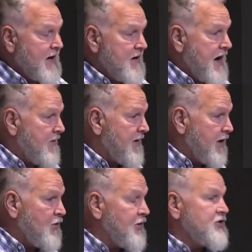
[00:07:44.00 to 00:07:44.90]
out how
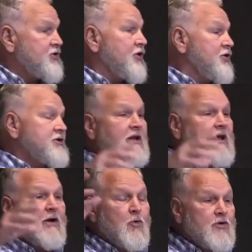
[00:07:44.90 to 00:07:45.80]
they go to church and
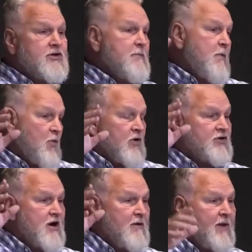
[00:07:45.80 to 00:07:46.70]
they
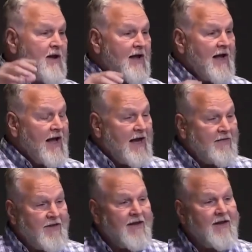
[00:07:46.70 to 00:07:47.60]
worship.
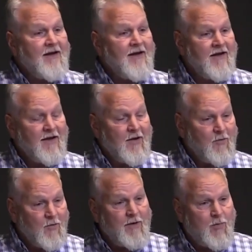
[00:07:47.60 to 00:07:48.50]
And then
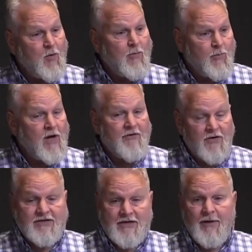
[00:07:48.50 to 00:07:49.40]
when a poor brother
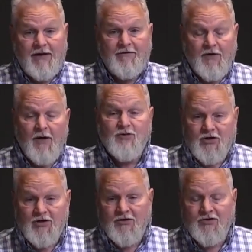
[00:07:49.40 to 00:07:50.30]
and somebody from
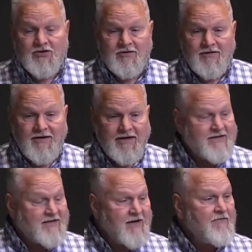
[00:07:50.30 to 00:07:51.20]
church is
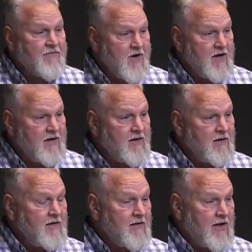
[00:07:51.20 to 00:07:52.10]
suffering,
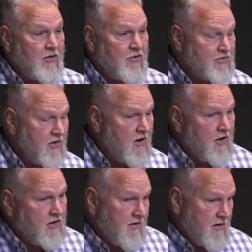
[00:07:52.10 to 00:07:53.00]
they close their
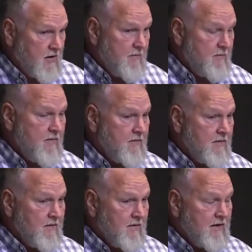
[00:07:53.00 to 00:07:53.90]
heart to them.
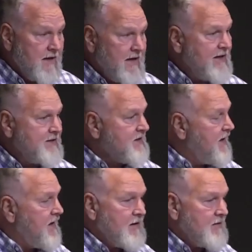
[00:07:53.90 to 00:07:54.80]
And he's
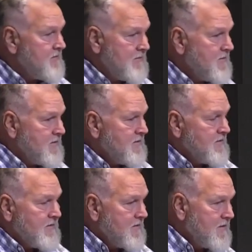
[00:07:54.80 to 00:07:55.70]
saying
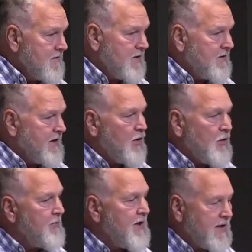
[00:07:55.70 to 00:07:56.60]
that they
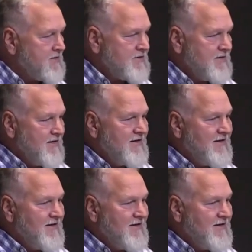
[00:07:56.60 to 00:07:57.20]
don't mix.